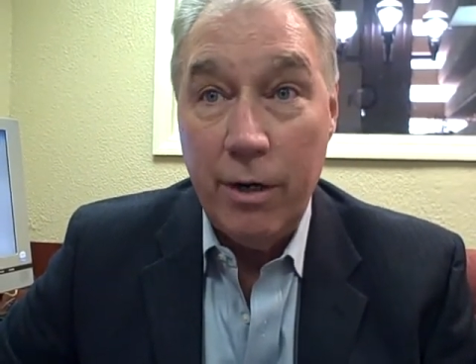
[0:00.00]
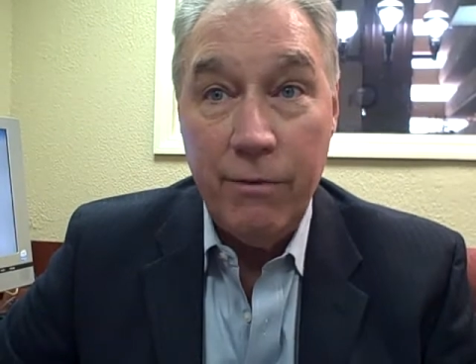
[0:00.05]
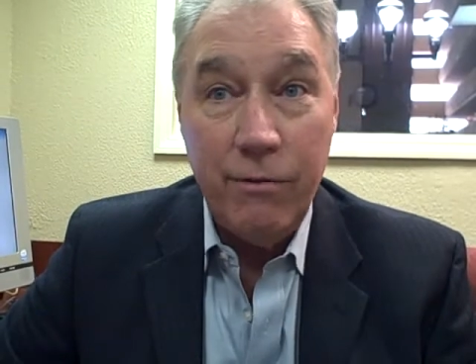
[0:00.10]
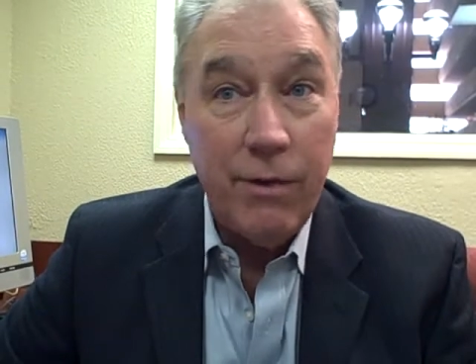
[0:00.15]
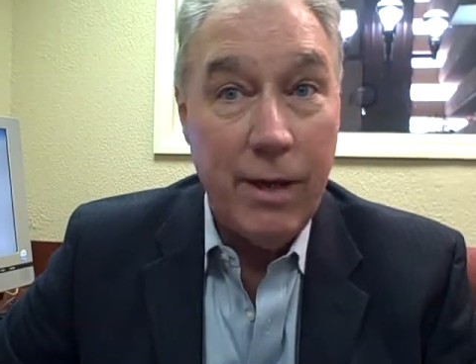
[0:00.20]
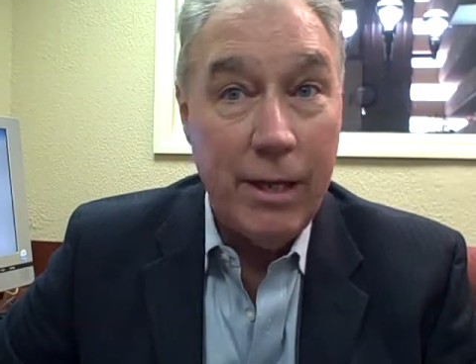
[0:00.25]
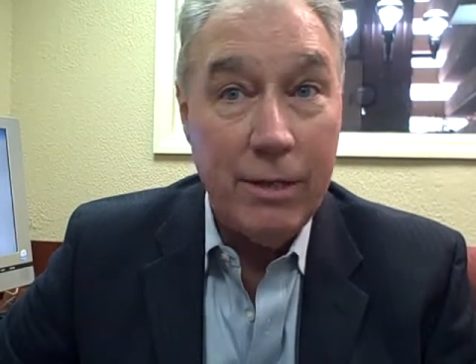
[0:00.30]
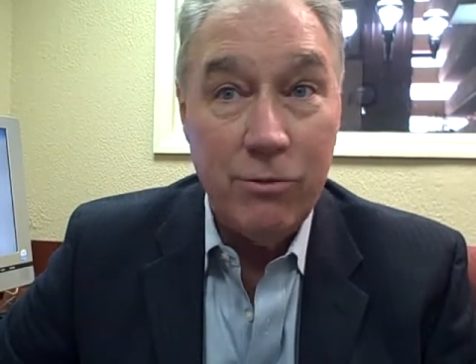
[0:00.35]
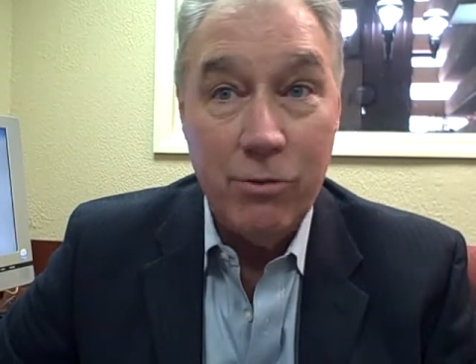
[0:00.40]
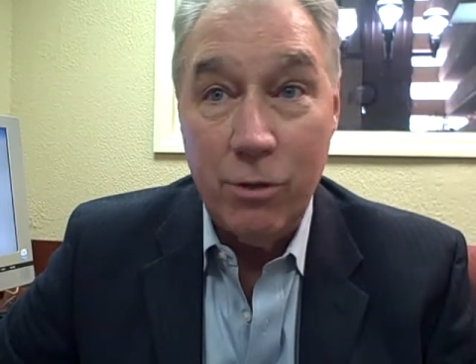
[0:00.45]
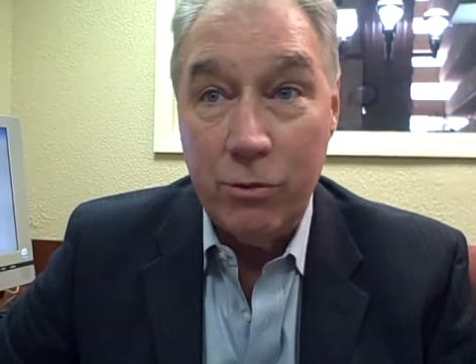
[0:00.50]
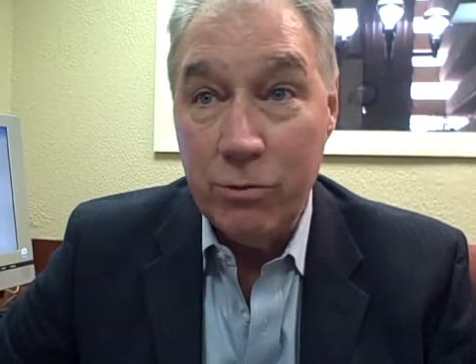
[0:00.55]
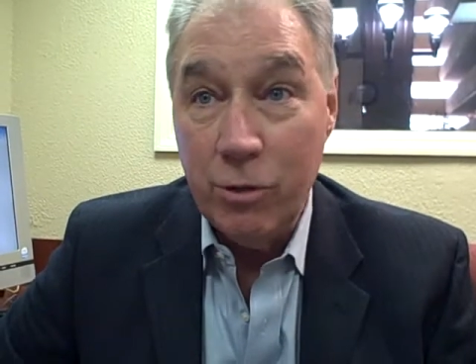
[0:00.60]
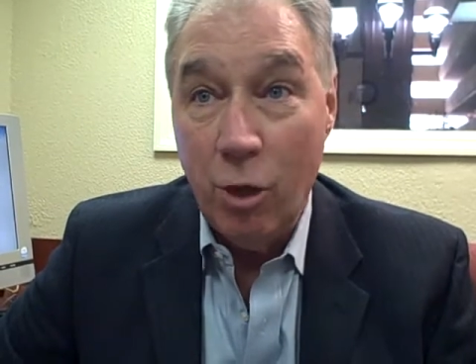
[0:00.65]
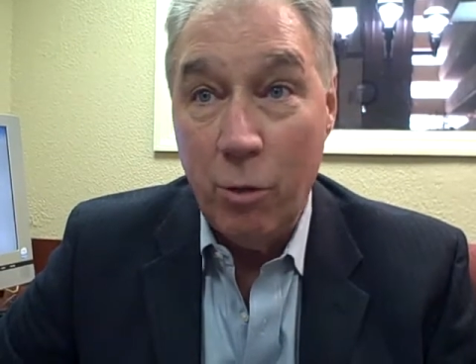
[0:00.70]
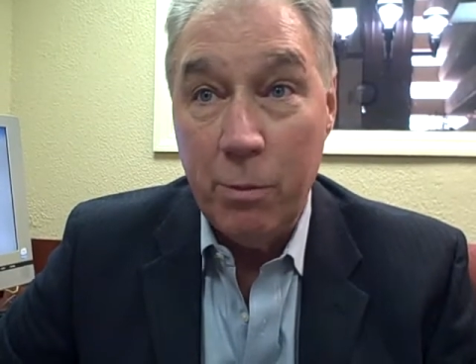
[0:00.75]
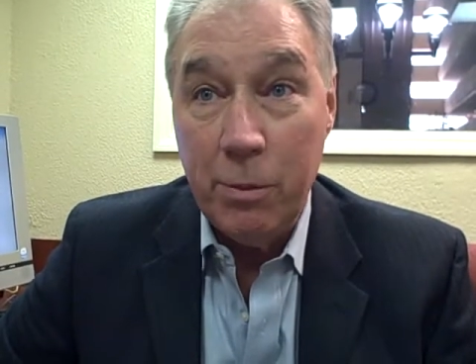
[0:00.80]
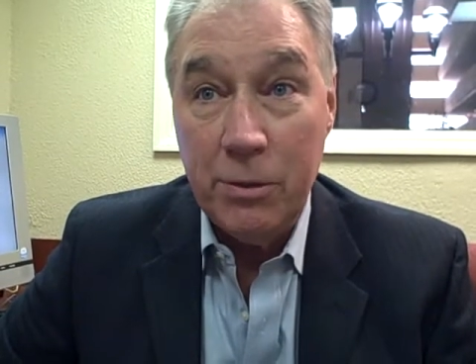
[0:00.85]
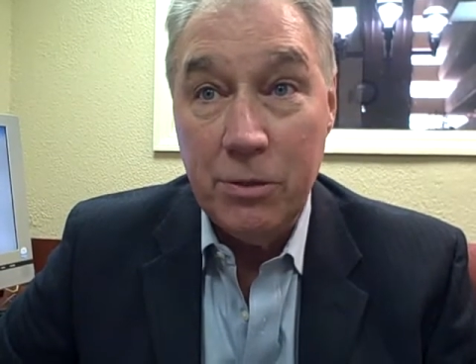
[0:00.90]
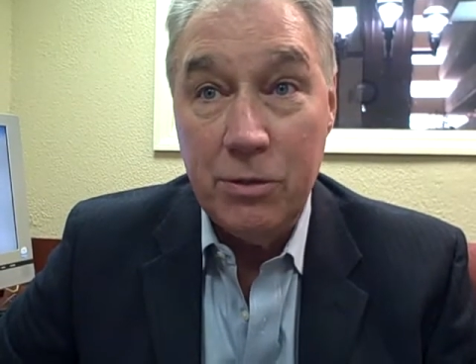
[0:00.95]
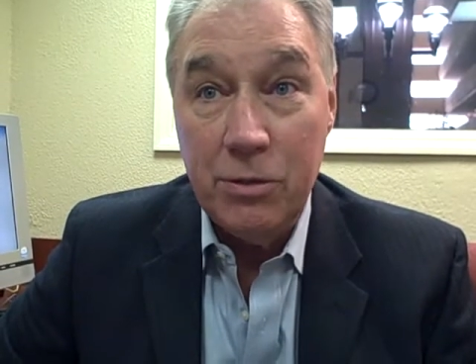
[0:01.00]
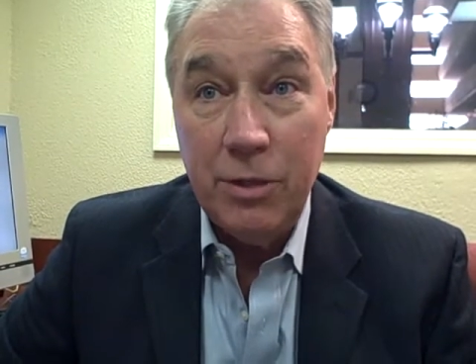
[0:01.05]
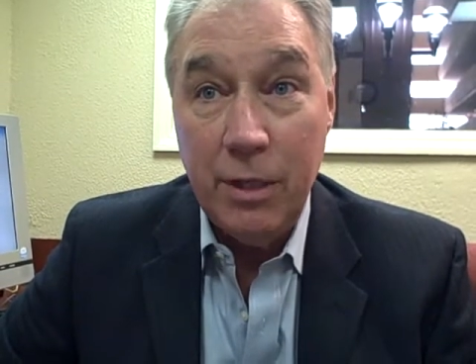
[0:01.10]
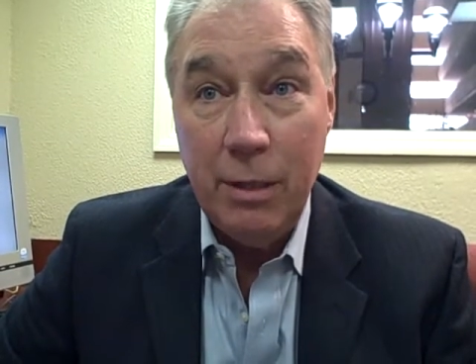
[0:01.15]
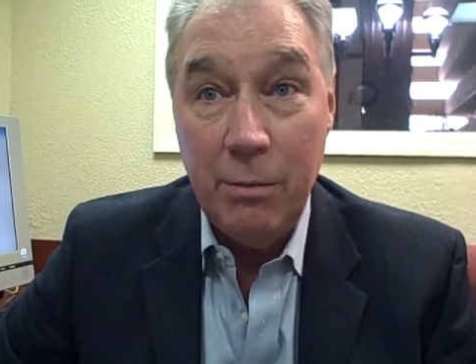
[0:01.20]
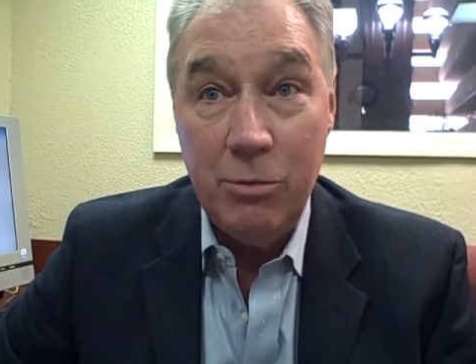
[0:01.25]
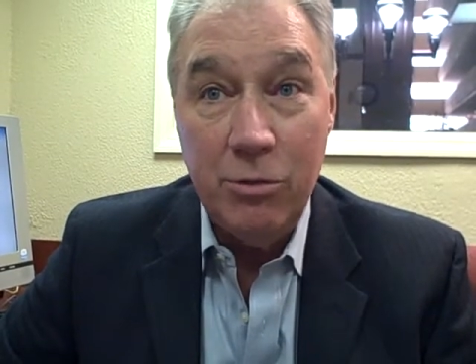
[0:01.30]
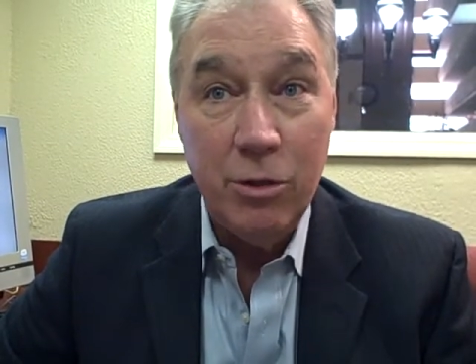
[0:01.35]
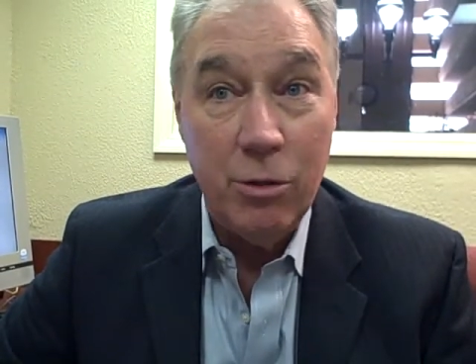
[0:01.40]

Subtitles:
He finds those open seams.